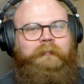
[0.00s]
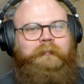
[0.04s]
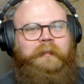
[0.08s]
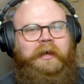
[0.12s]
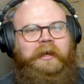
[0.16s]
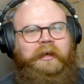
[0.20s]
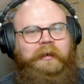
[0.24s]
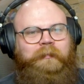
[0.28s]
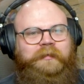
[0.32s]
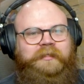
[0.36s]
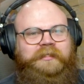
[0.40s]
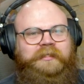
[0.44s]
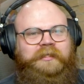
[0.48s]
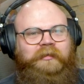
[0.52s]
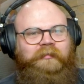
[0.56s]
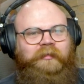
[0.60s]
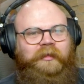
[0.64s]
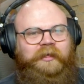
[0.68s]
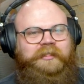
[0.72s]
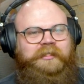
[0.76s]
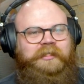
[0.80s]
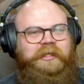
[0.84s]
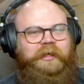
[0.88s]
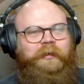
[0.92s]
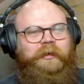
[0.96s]
My name is
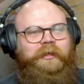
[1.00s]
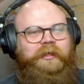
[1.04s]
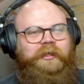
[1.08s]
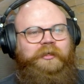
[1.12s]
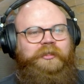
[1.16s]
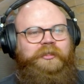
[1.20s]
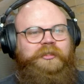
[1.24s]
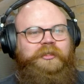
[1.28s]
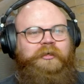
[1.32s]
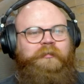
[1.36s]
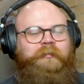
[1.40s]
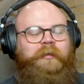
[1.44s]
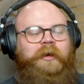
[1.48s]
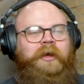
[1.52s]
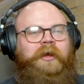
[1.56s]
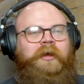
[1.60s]
Calixto on YouTube.